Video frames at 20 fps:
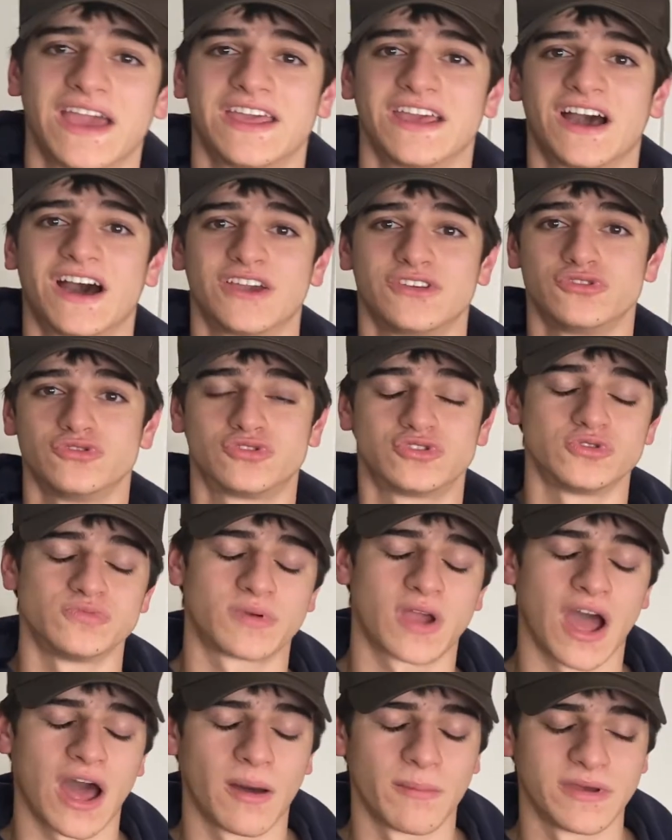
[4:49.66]

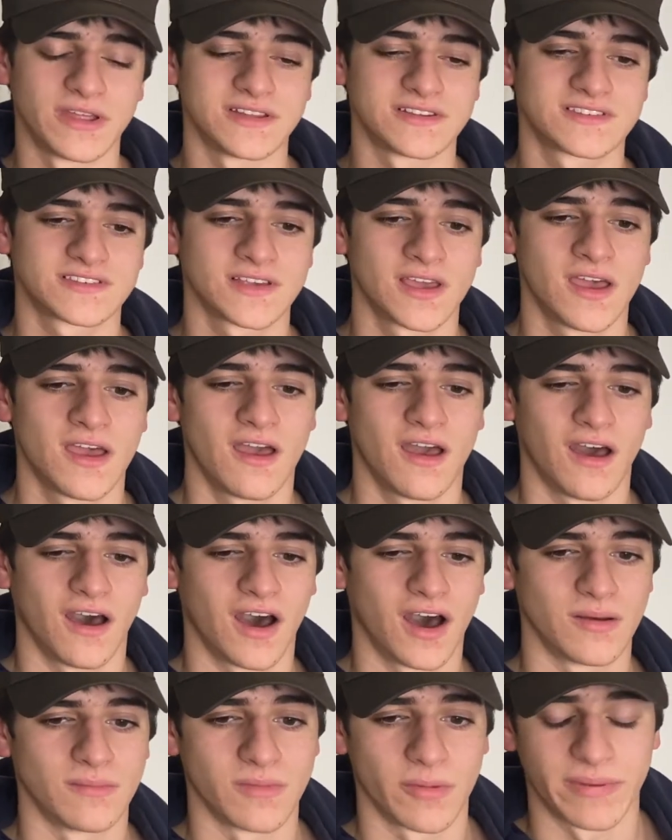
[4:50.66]
YouTube comments
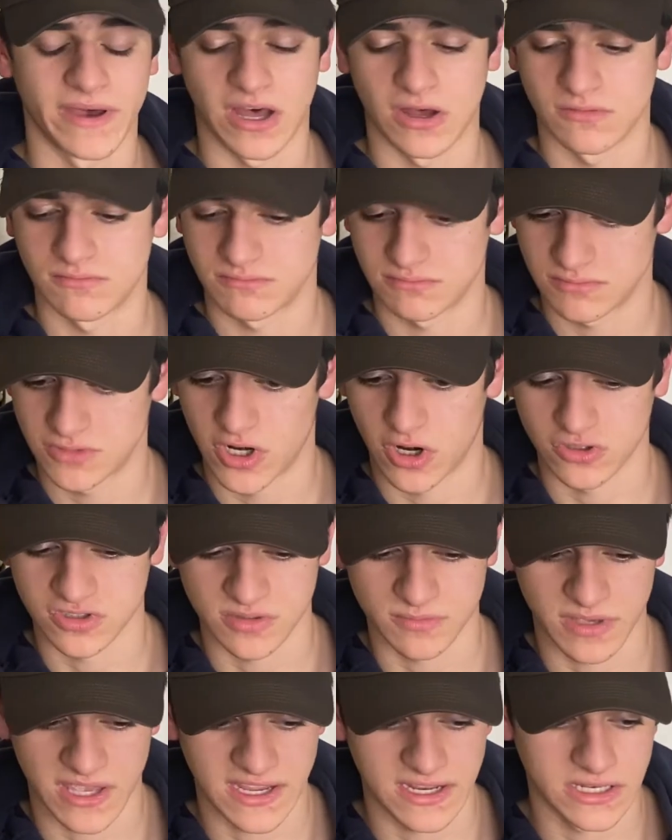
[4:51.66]
about, you know,
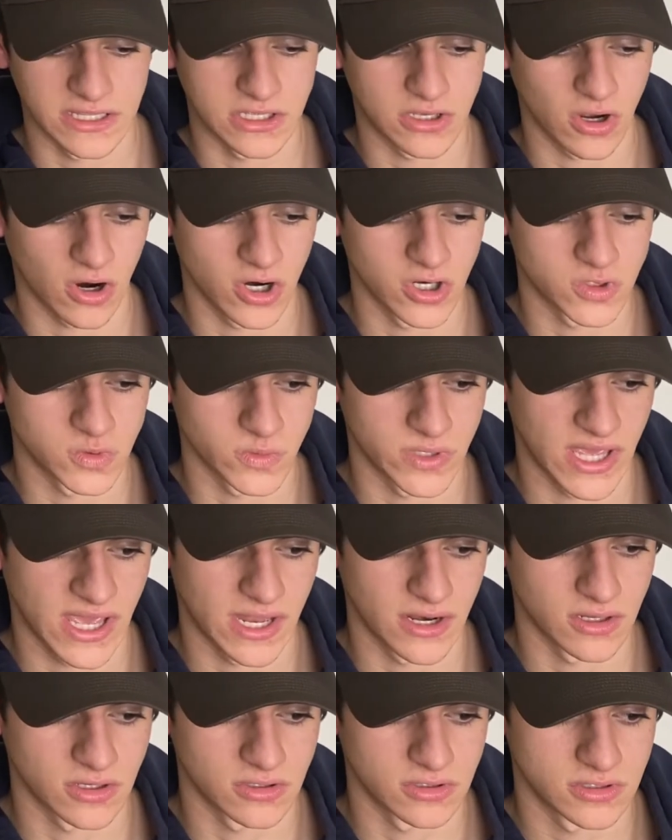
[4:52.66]
some KD cards. We
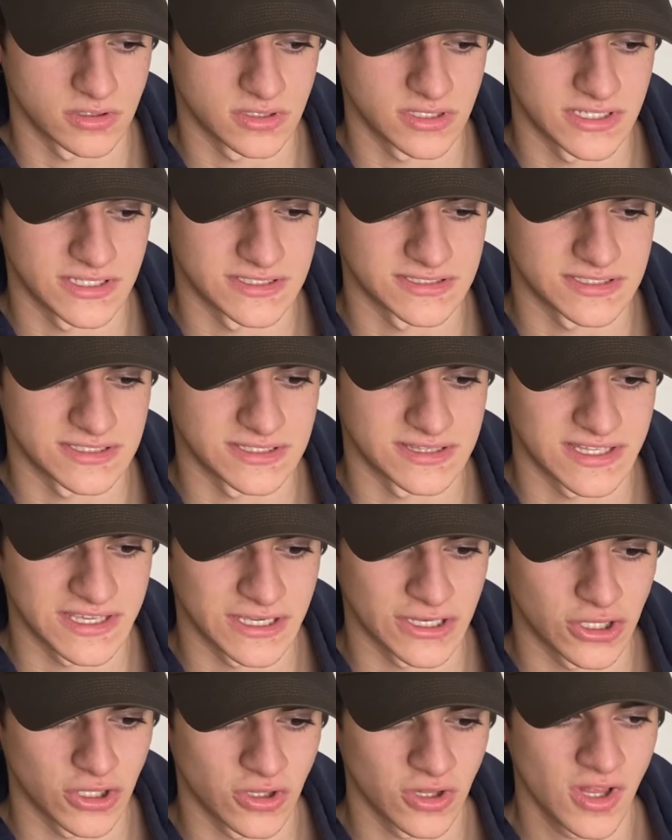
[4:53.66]
had a good, easy
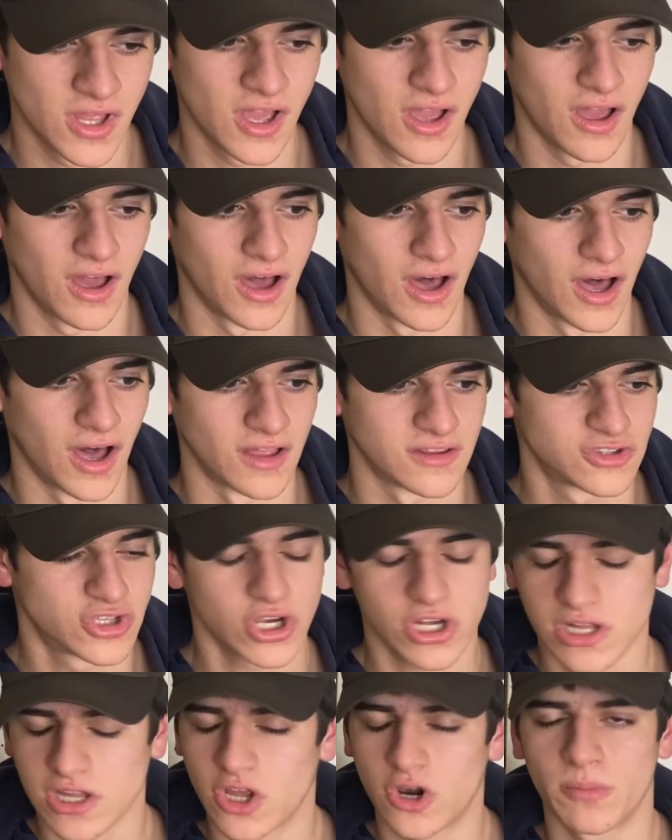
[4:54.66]
deal.
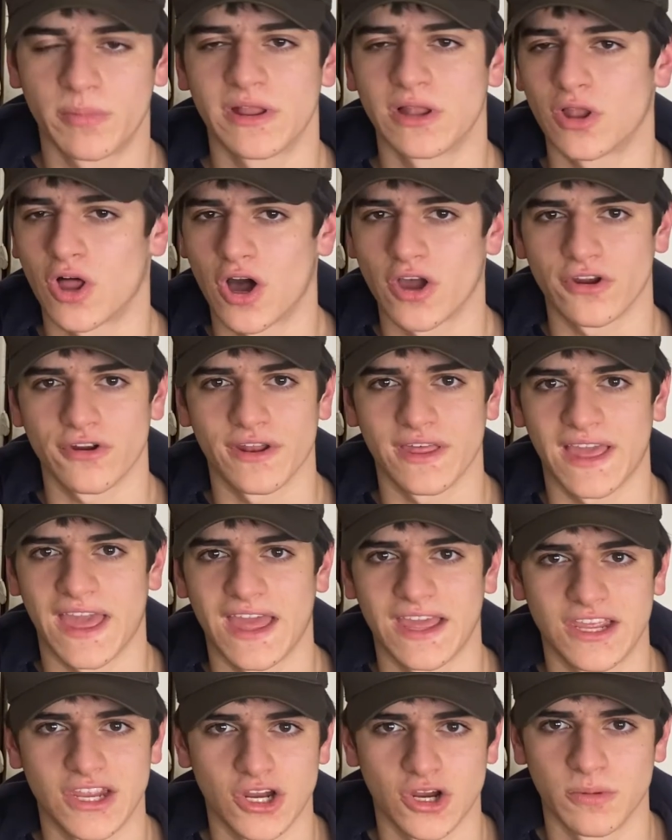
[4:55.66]
Took a little bit longer to
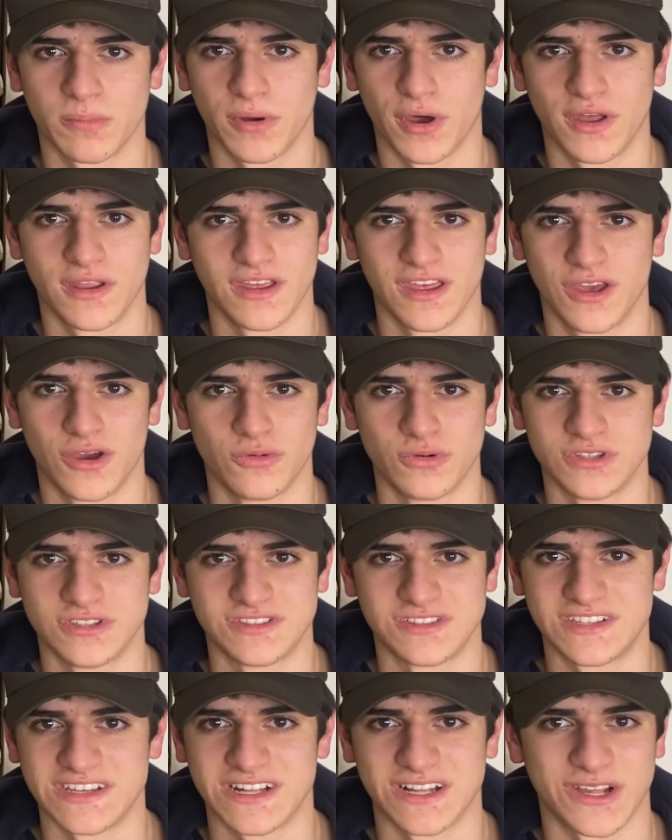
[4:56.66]
get here, but it
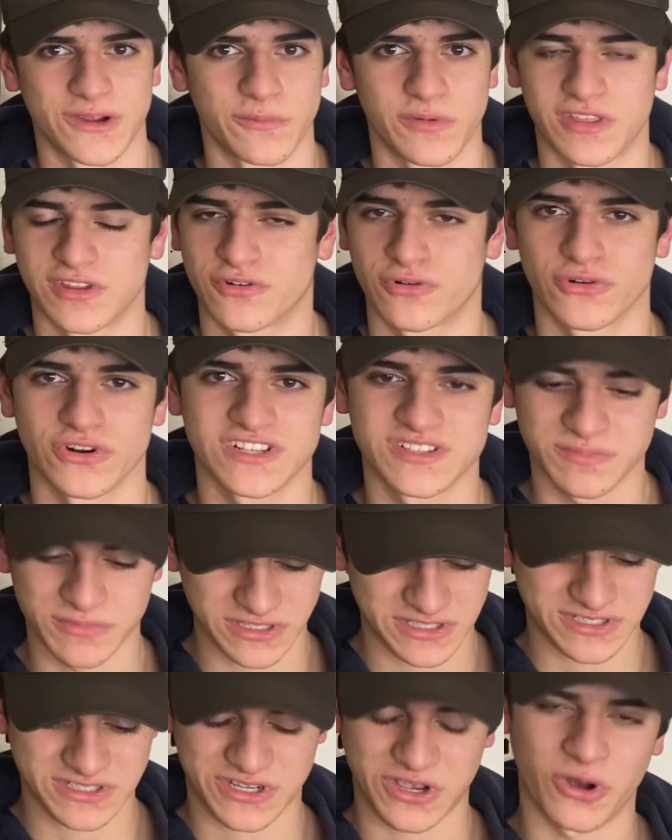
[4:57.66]
was dealing with
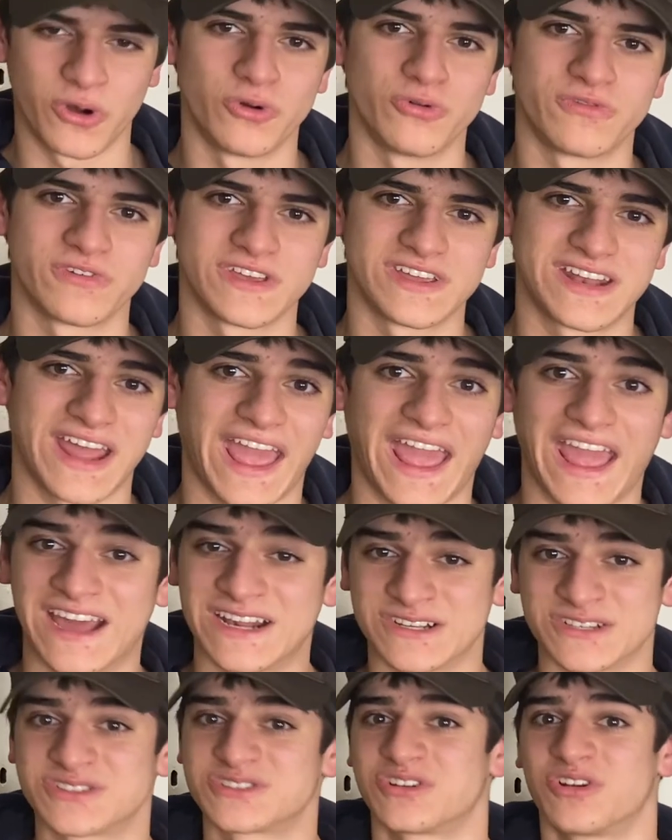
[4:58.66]
Christmas, COVID,
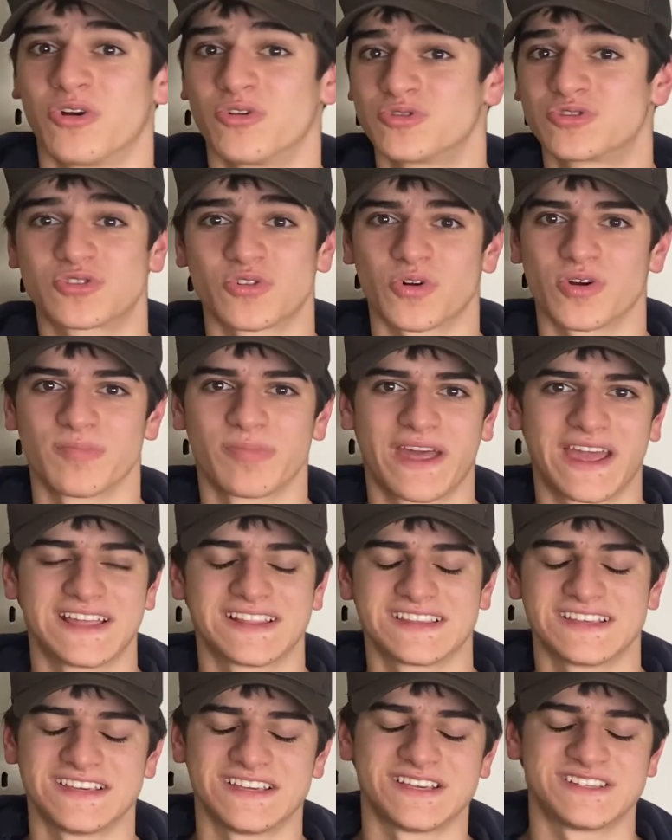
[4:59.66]
and a snowstorm that
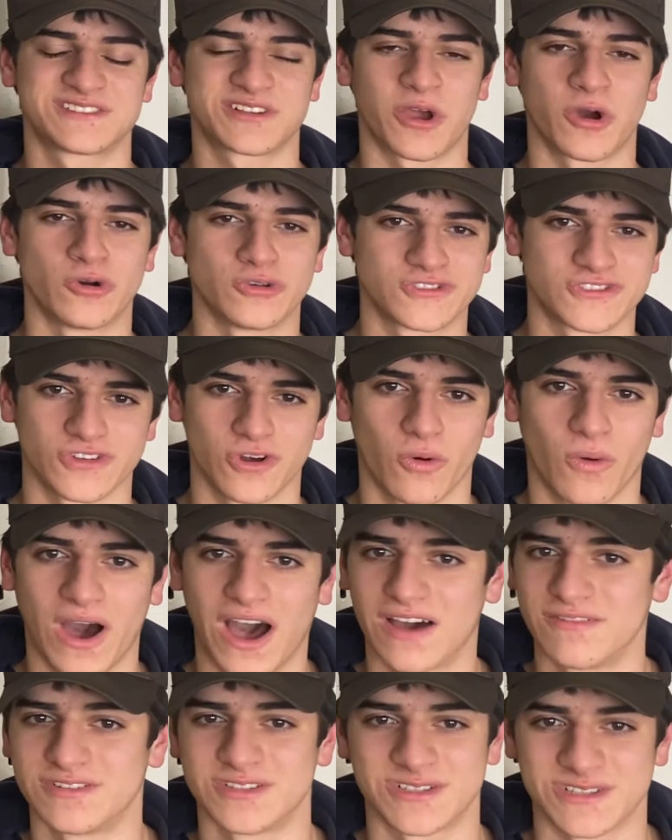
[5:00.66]
hit the East Coast. So
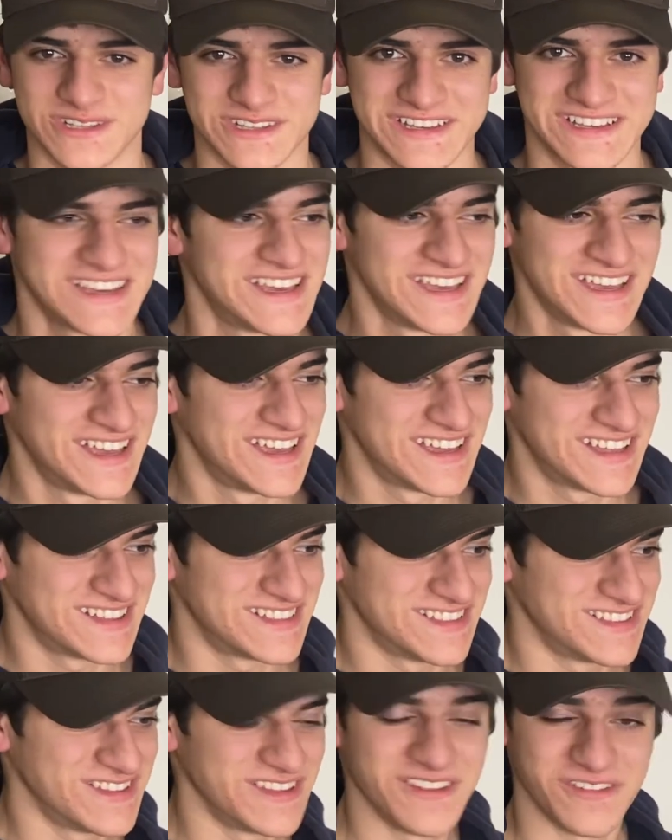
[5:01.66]
obviously,
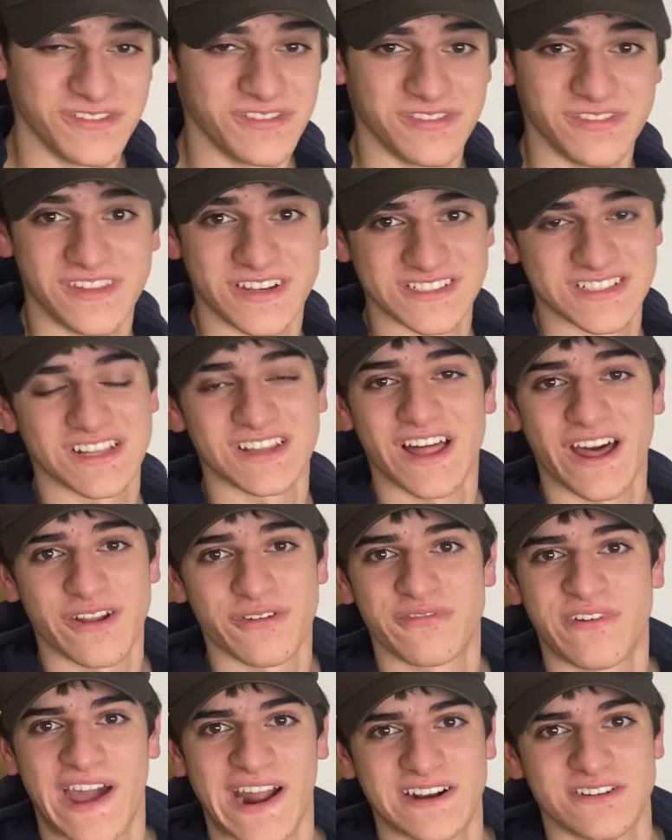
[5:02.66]
there's a lot
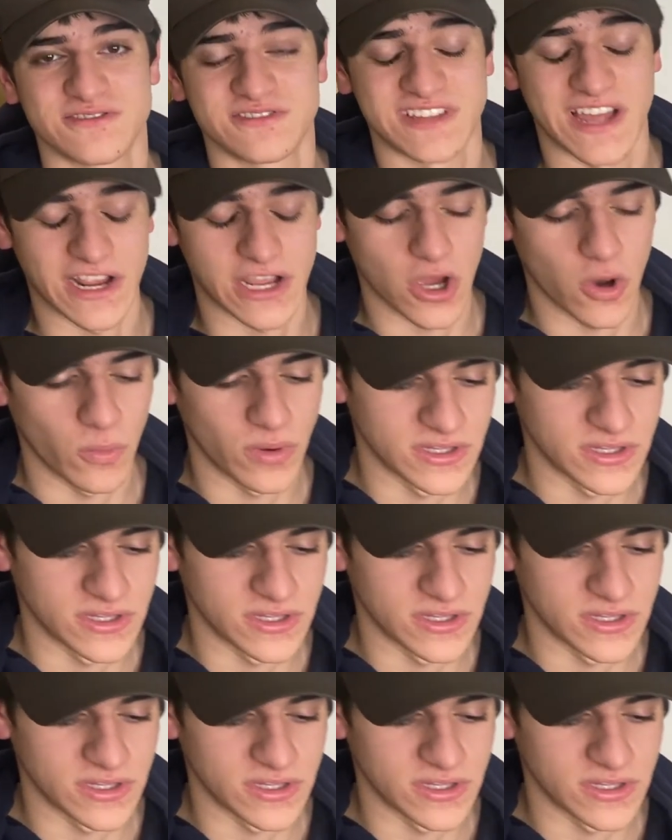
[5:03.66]
of factors that go